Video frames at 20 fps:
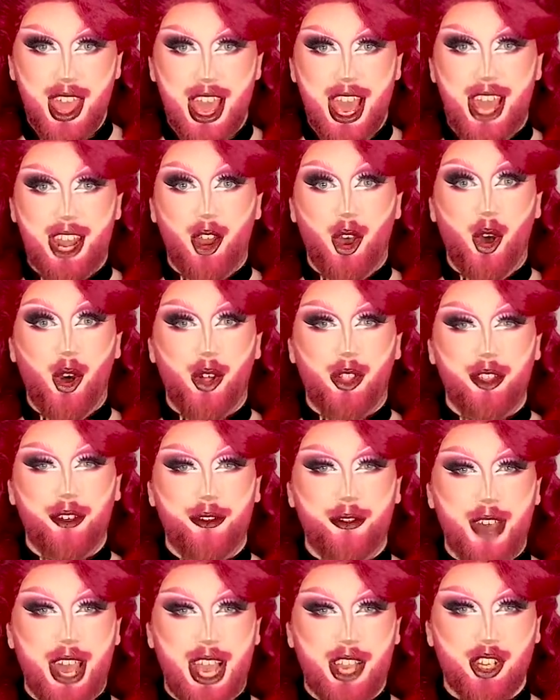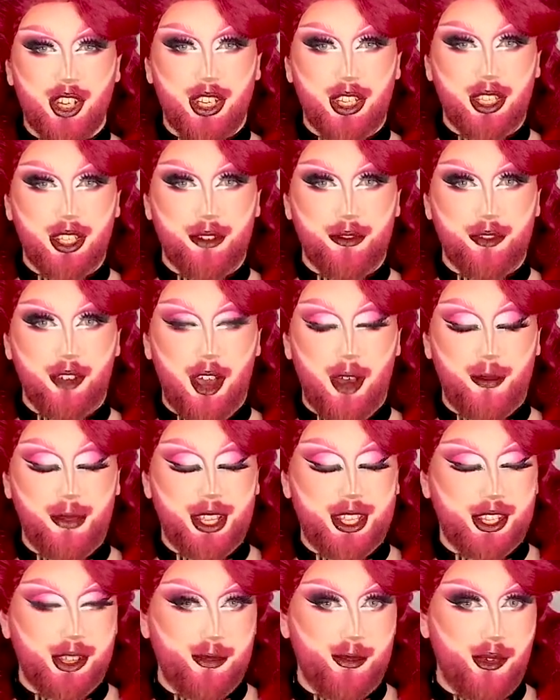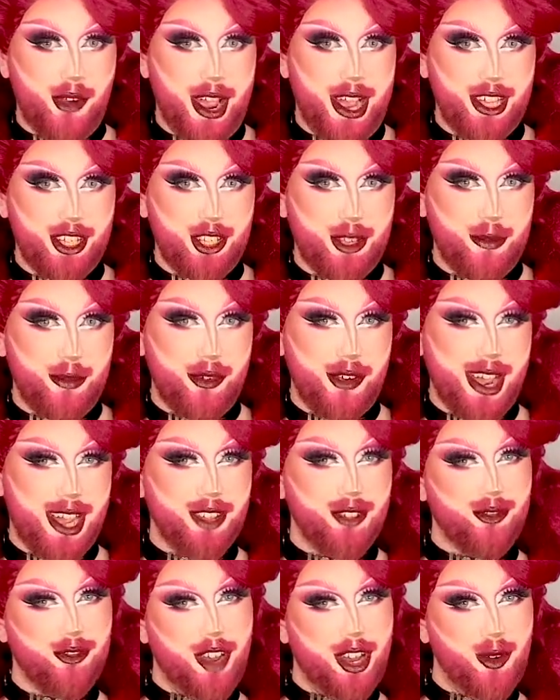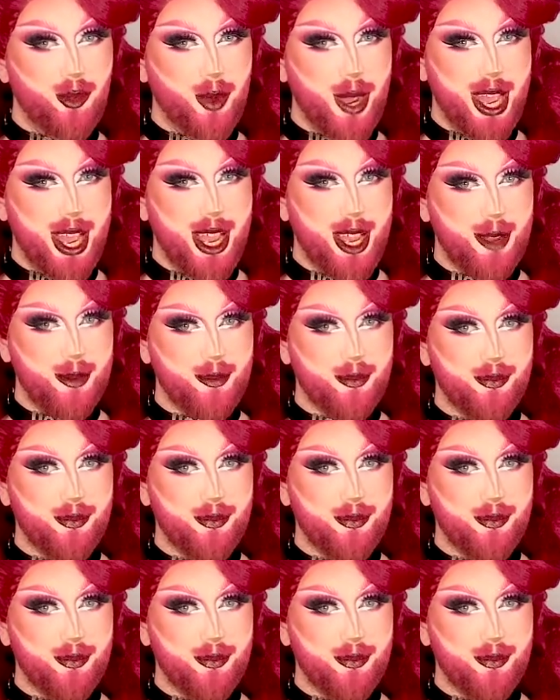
and all the fashions from the surprise runway.